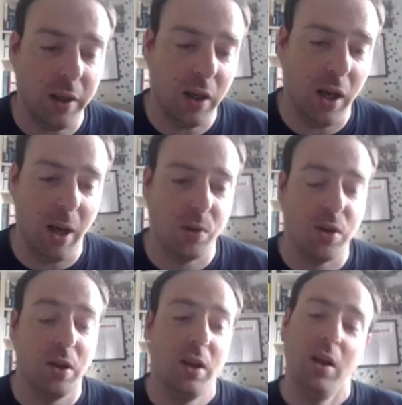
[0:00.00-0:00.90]

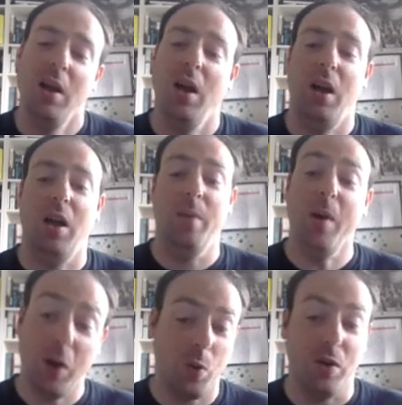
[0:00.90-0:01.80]
collapsed. Uh,
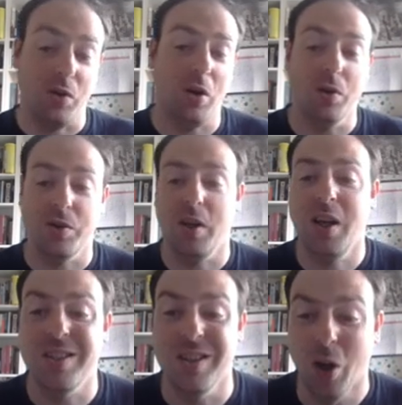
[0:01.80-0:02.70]
Mary Queen of Scots
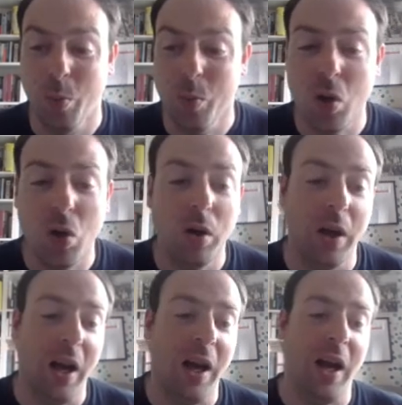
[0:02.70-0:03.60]
is no
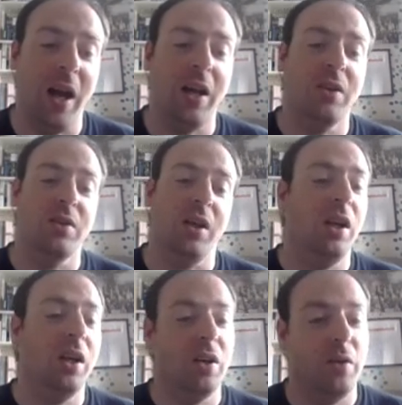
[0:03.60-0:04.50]
more, uh, and in